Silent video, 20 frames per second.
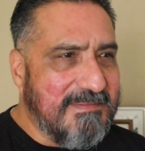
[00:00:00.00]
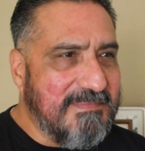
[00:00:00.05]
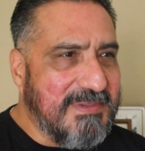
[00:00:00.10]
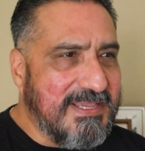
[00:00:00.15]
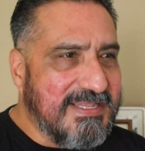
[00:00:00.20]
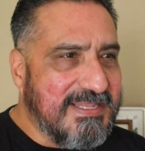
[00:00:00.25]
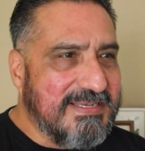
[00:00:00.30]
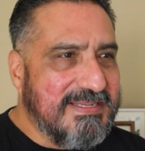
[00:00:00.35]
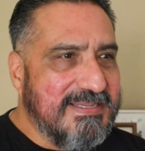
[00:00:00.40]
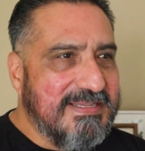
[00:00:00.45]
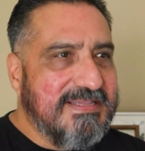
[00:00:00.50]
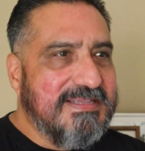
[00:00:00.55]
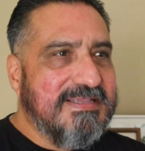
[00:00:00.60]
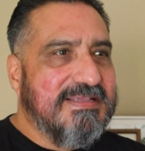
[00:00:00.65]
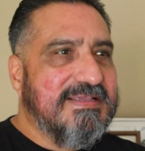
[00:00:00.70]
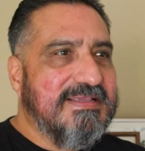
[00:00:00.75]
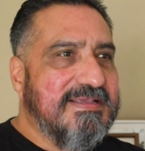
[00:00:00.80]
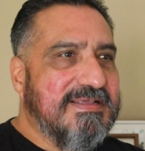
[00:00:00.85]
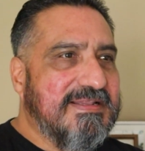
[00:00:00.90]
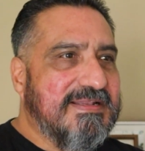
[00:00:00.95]
Yeah, man.
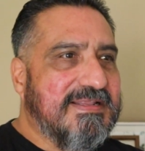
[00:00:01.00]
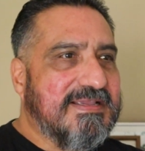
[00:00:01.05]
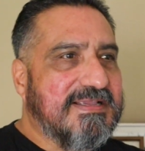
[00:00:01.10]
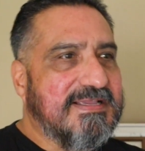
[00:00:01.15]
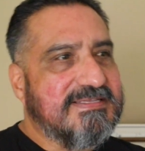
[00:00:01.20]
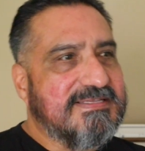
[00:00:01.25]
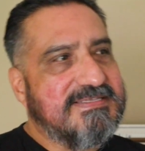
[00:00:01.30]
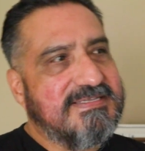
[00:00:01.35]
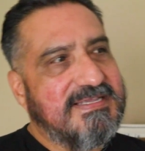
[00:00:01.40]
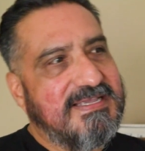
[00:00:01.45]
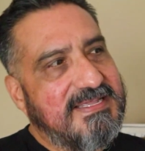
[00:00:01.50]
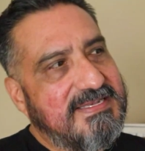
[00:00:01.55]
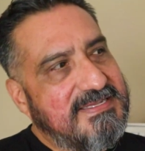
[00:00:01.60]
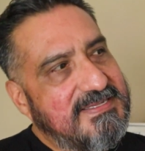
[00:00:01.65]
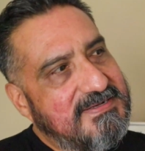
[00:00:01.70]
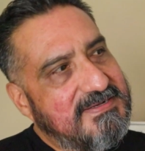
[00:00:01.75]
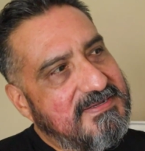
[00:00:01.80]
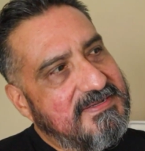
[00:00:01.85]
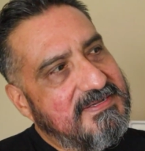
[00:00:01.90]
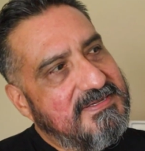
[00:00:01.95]
Like I
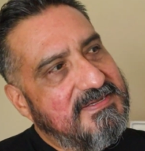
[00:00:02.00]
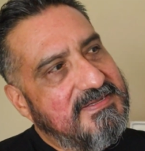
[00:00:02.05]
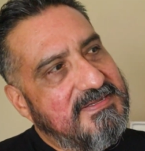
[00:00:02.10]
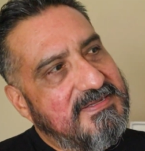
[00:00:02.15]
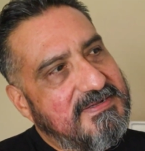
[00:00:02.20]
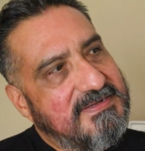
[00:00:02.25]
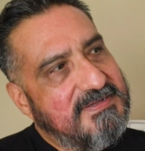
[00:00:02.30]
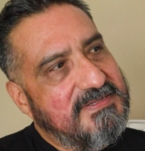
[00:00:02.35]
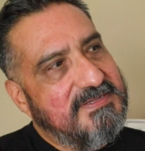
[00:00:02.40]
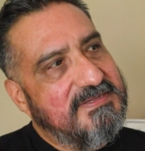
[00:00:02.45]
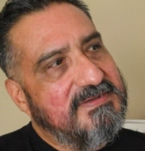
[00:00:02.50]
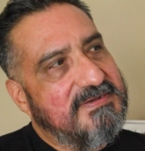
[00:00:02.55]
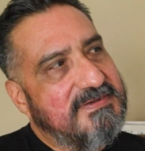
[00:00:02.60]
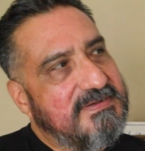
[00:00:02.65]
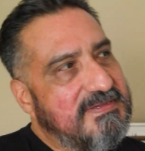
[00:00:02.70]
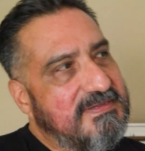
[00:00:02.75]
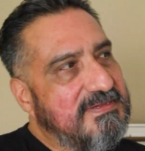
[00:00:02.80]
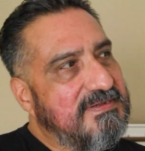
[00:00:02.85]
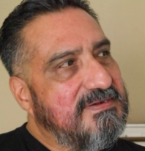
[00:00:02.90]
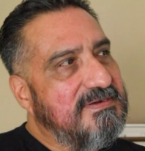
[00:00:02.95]
said, you know,
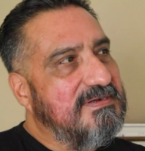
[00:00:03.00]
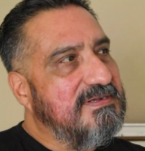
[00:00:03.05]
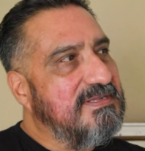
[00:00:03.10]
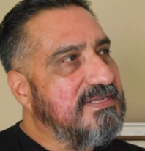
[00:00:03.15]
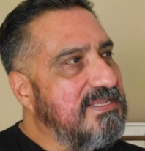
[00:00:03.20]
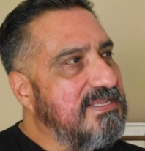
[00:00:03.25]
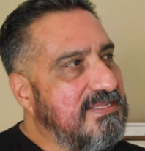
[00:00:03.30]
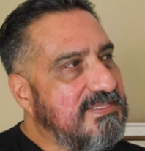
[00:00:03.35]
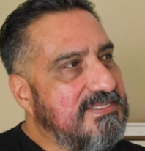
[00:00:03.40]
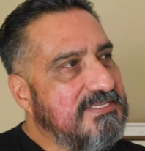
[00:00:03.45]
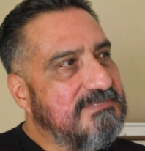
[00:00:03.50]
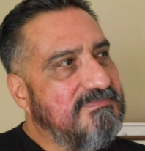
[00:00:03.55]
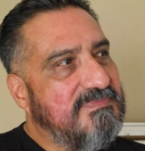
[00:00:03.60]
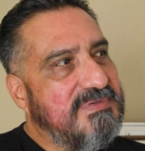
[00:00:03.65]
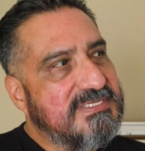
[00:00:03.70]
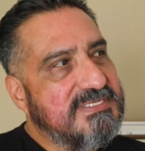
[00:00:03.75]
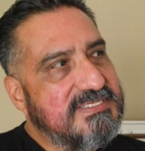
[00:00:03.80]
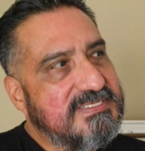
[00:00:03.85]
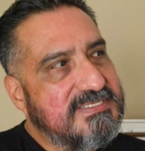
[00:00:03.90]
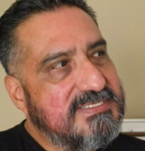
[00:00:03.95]
you're looking at these
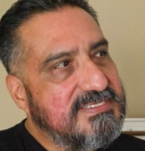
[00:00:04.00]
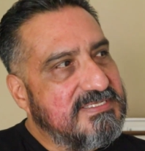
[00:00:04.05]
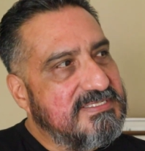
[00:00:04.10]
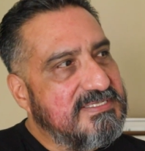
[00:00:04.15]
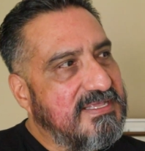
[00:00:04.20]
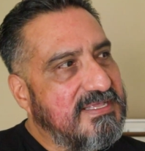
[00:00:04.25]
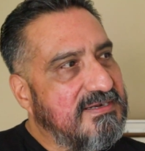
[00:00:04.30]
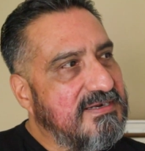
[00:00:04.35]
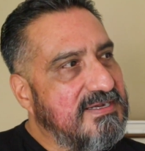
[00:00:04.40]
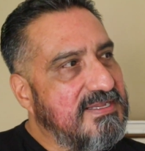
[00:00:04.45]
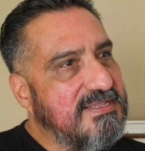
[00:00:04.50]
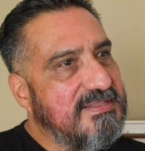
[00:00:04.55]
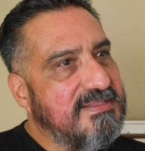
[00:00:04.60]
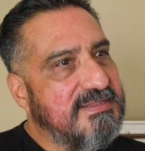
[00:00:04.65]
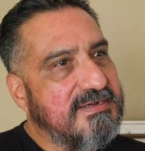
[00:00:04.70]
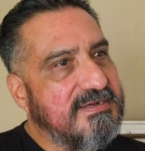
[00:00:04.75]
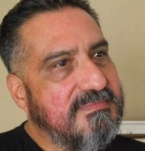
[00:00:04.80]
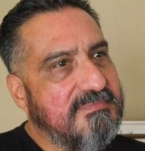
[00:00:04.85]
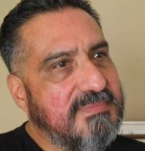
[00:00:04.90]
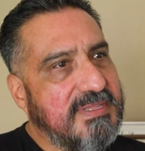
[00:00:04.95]
businesses that are
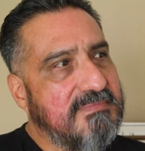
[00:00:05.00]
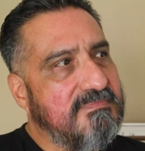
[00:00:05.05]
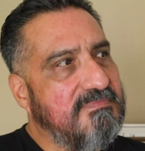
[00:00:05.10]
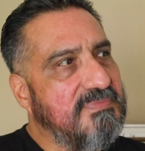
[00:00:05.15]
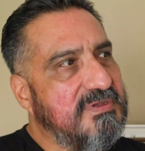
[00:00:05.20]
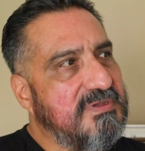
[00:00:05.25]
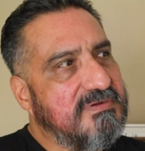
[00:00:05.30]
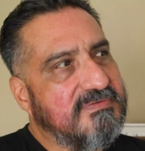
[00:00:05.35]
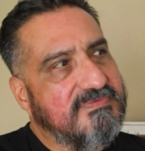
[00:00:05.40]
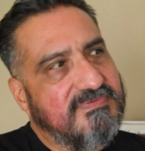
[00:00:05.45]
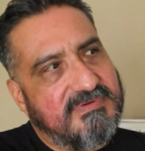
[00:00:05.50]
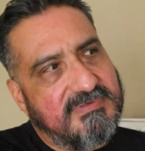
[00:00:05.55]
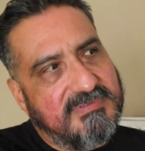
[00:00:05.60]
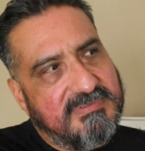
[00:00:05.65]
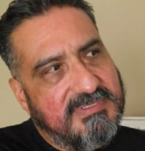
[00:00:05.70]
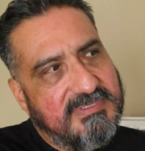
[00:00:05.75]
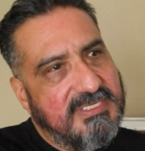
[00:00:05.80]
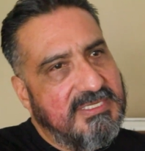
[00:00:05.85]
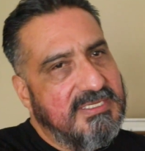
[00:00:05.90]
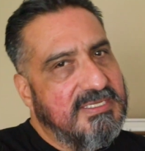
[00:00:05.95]
in there in
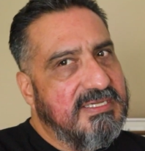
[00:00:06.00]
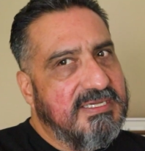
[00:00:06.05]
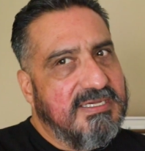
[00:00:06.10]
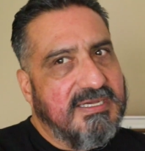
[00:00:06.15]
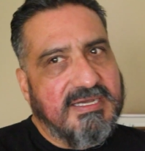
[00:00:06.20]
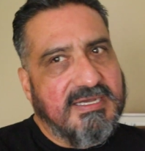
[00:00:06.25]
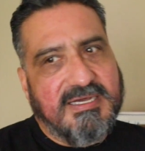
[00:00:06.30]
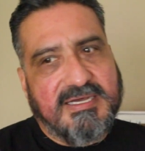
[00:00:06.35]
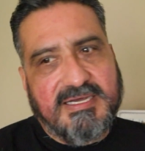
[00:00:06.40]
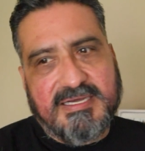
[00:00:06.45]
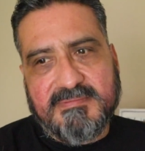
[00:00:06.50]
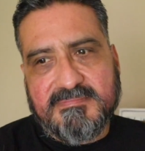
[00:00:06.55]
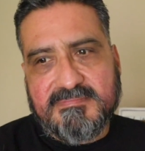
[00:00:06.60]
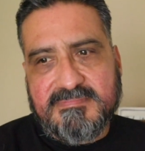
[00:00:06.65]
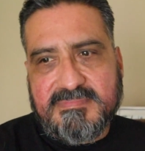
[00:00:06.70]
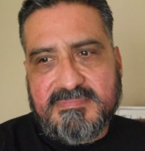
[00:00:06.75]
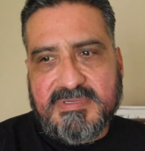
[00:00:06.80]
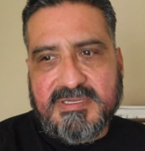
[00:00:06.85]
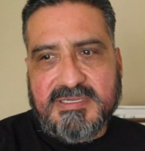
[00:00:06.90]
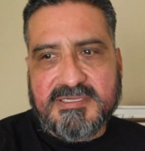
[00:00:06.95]
beautiful
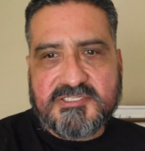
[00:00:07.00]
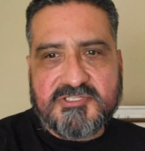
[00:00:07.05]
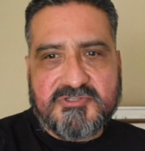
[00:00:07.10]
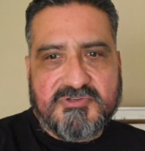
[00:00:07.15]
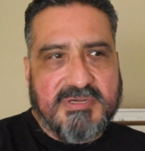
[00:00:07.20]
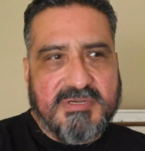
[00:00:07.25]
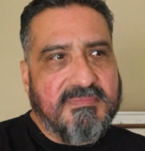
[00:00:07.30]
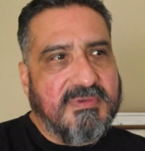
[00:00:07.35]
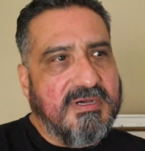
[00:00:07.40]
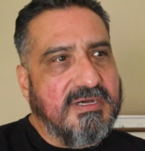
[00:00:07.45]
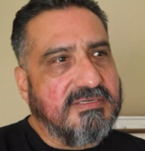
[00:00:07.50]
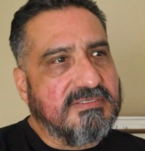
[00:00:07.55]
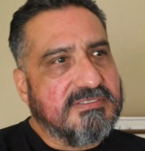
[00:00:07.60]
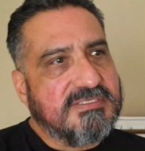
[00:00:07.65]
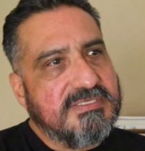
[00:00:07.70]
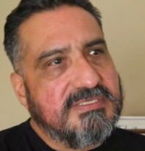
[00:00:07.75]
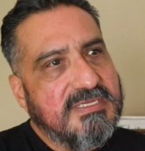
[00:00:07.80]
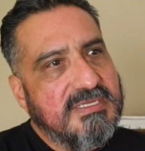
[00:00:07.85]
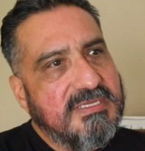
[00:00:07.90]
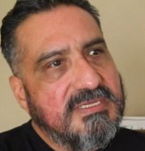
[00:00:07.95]
strip
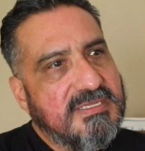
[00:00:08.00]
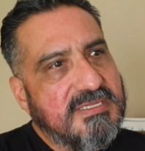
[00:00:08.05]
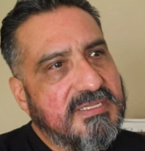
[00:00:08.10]
malls.